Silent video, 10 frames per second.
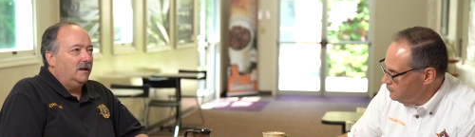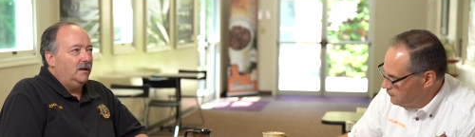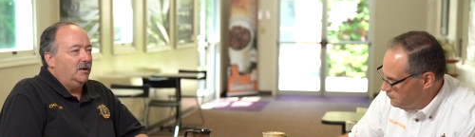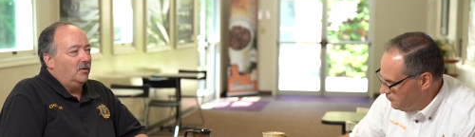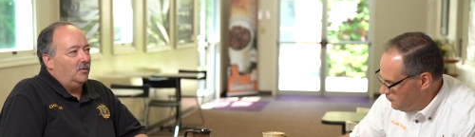
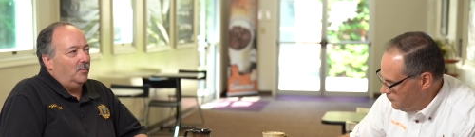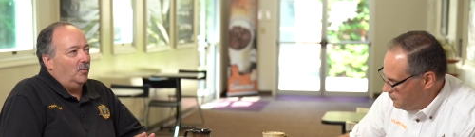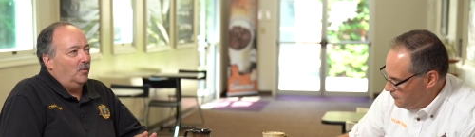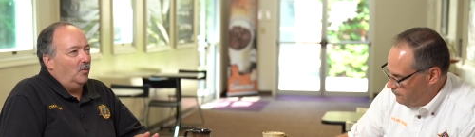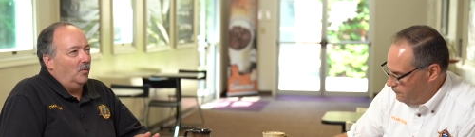Speaker 1: You know,
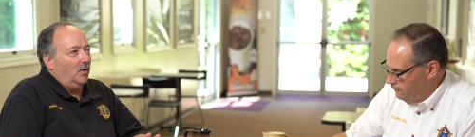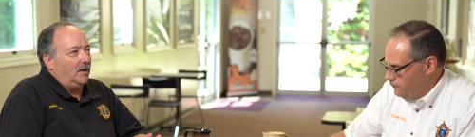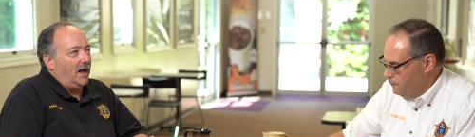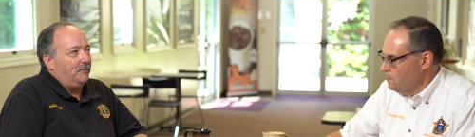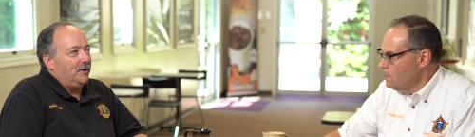a
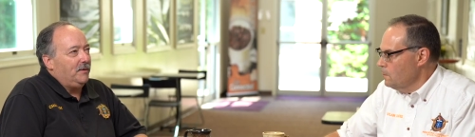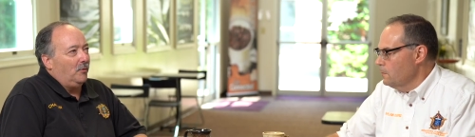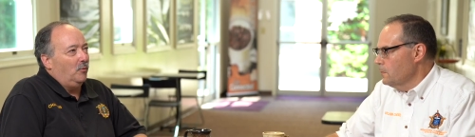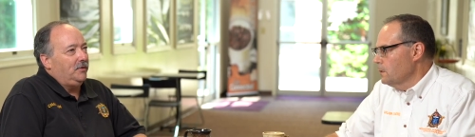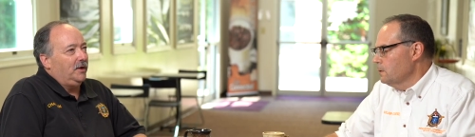lot of
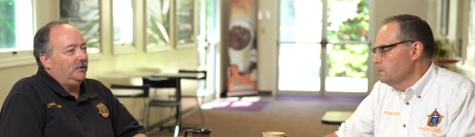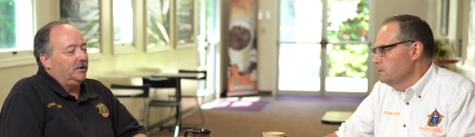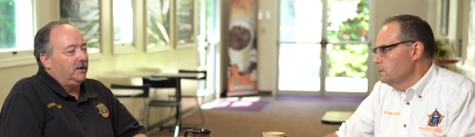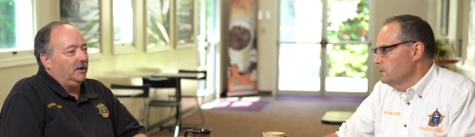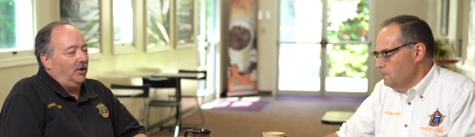people, when they
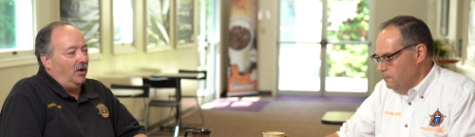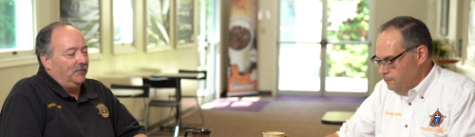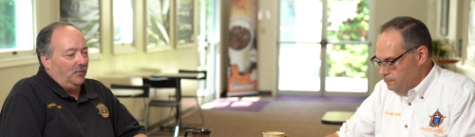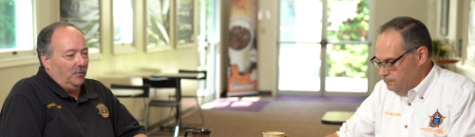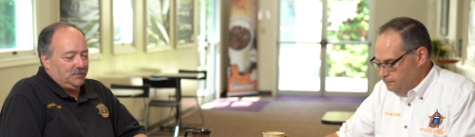look at a law
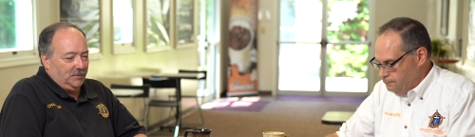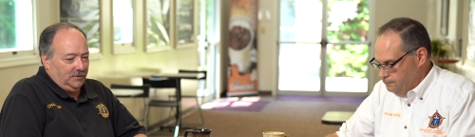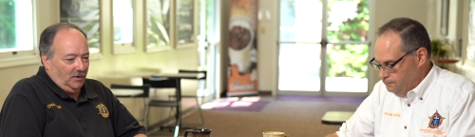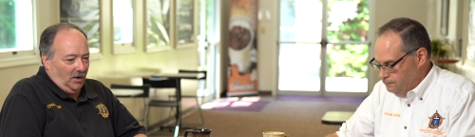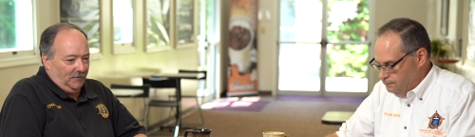
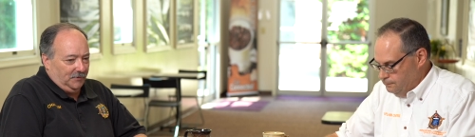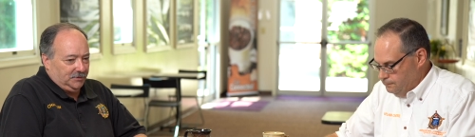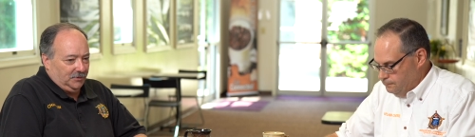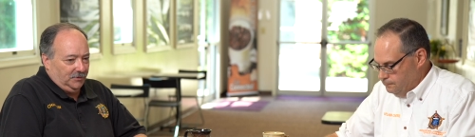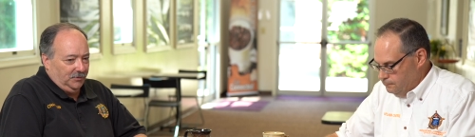enforcement
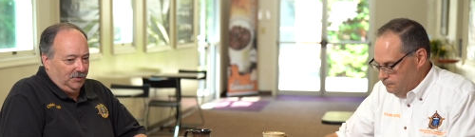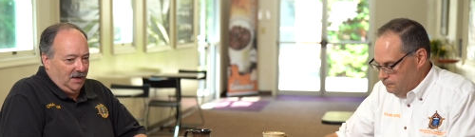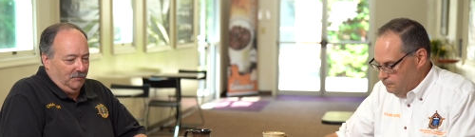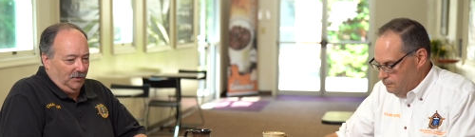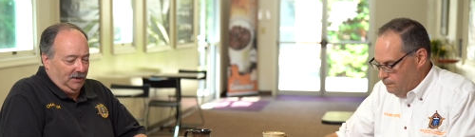officer,
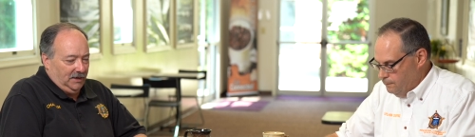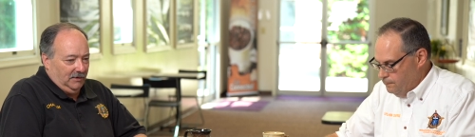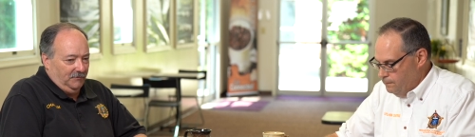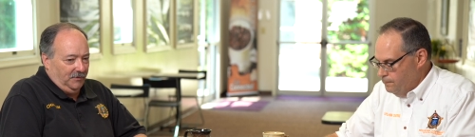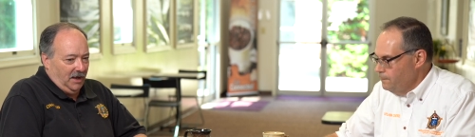they
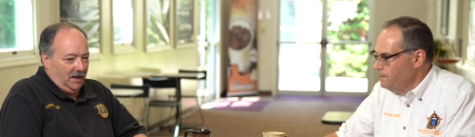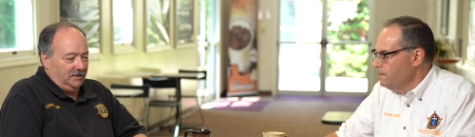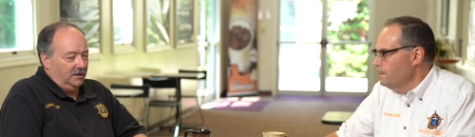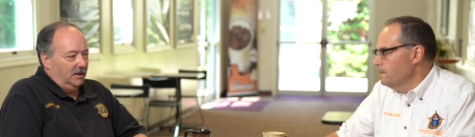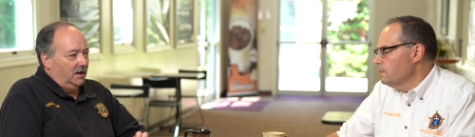believe
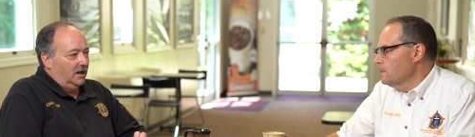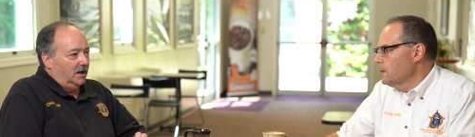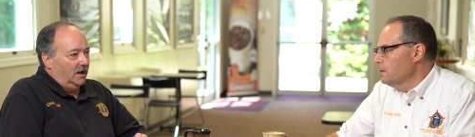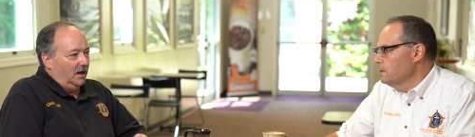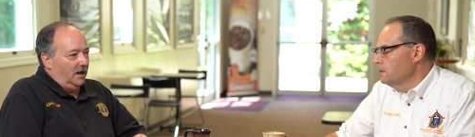that
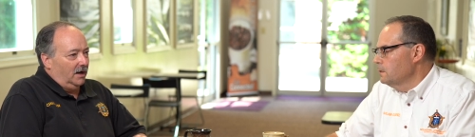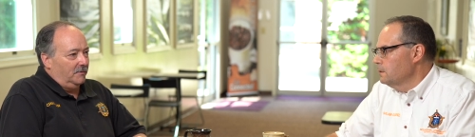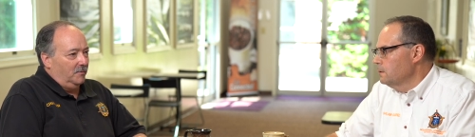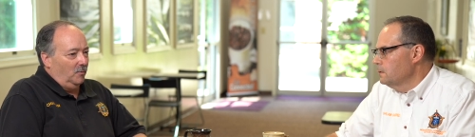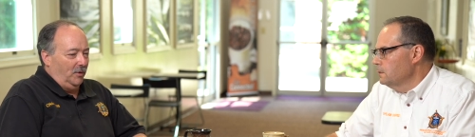
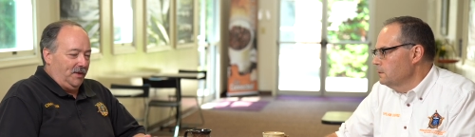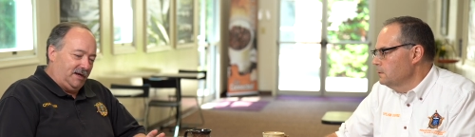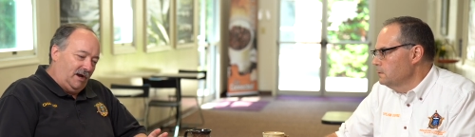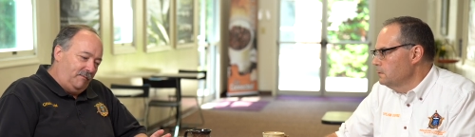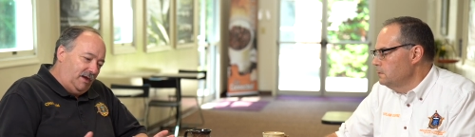um, when they
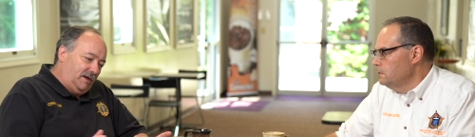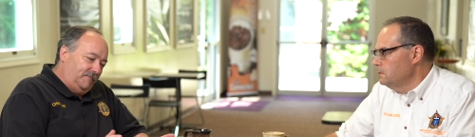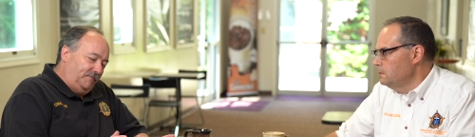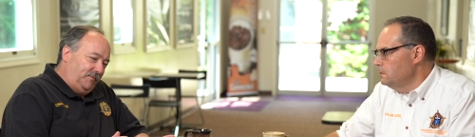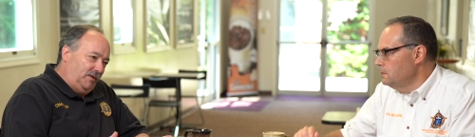come
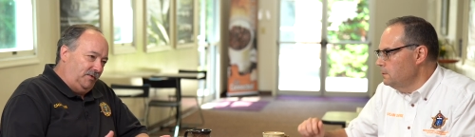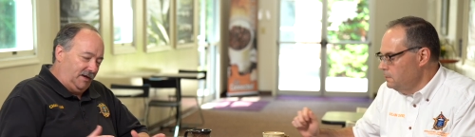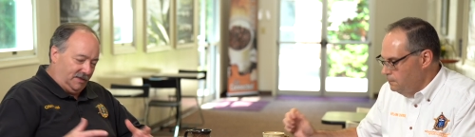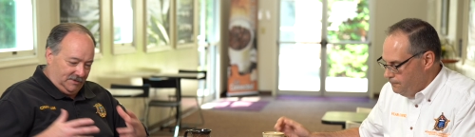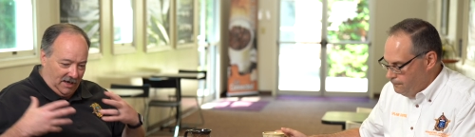in,
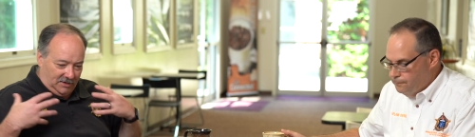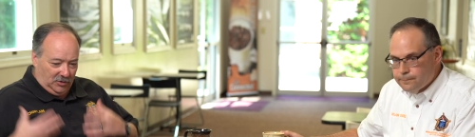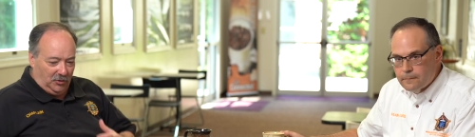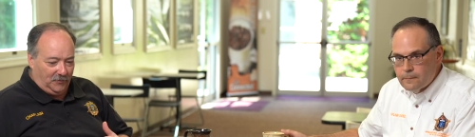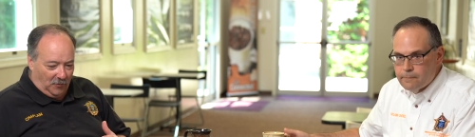they take the
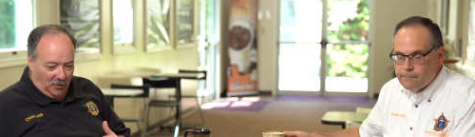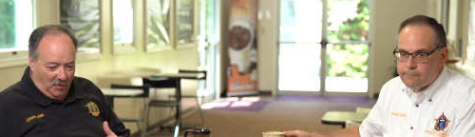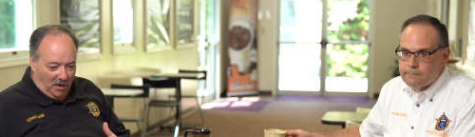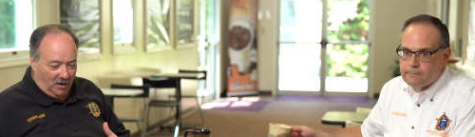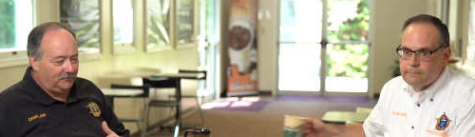uniform
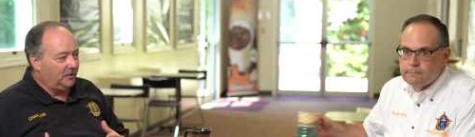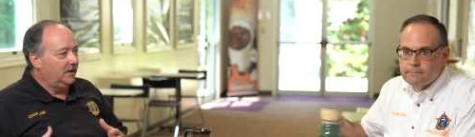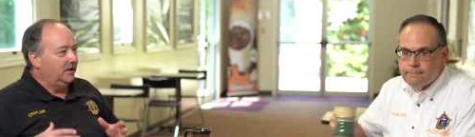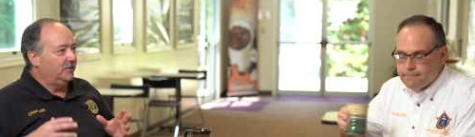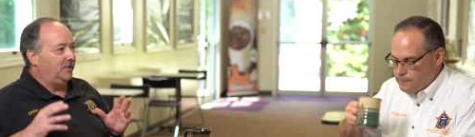off,
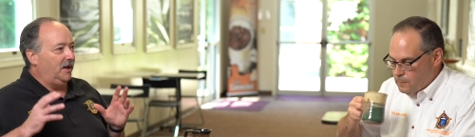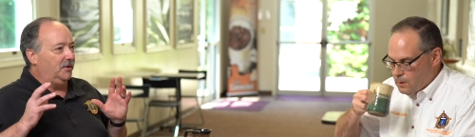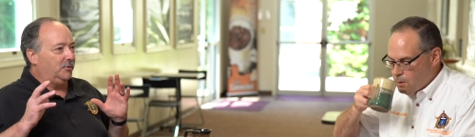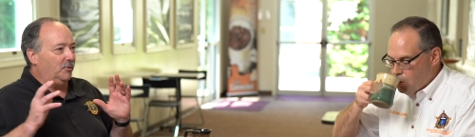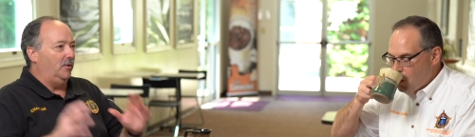they
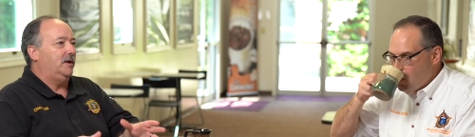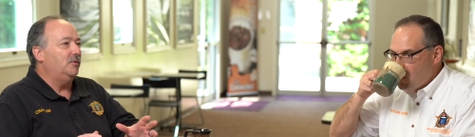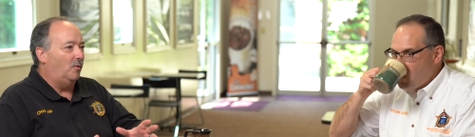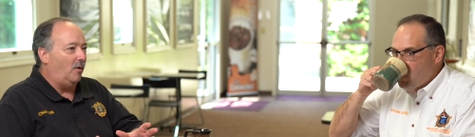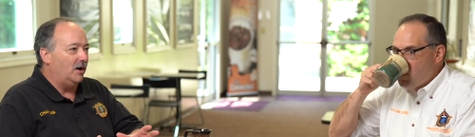throw it in
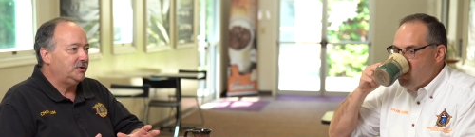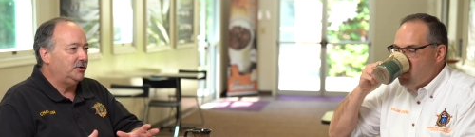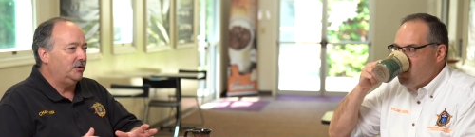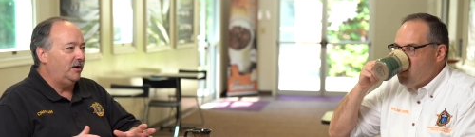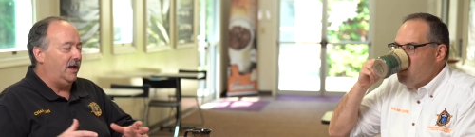the
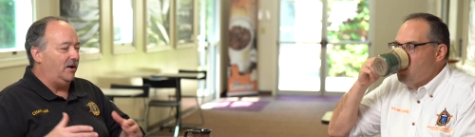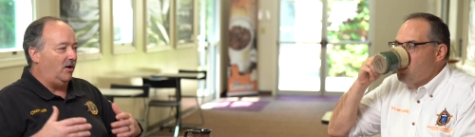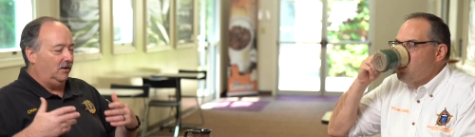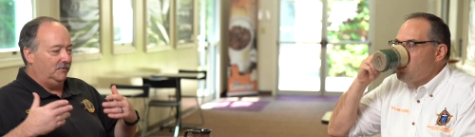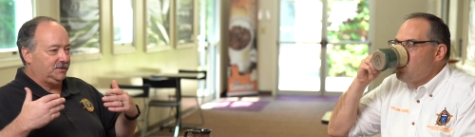washer, and
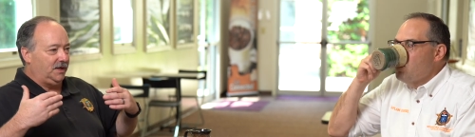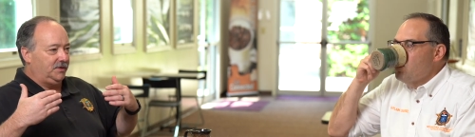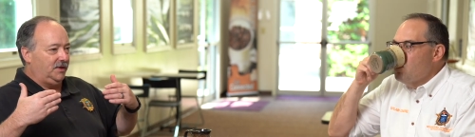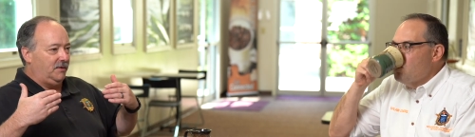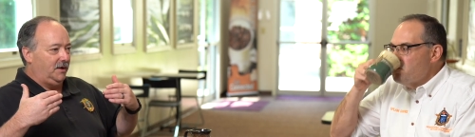all of a
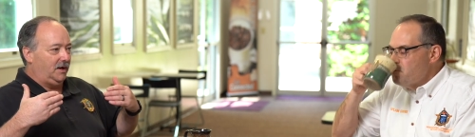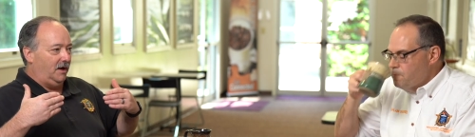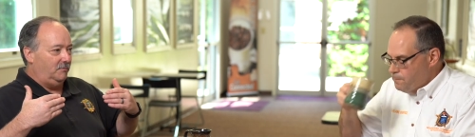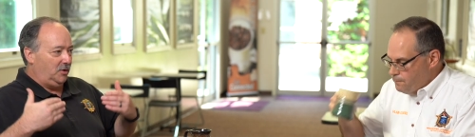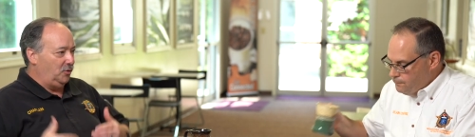sudden they
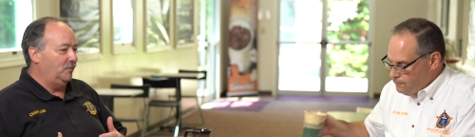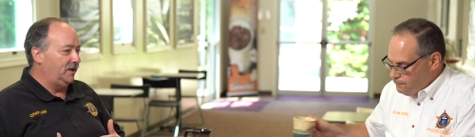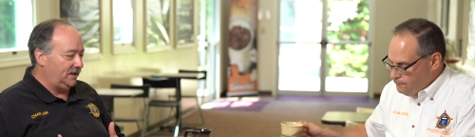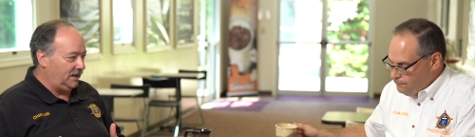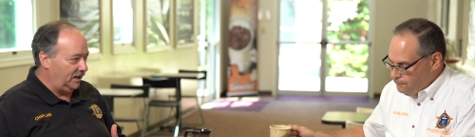become
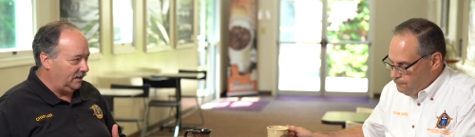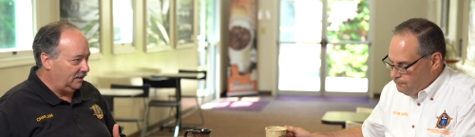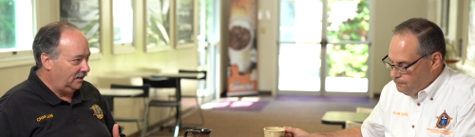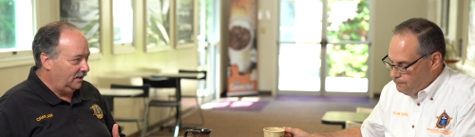human again.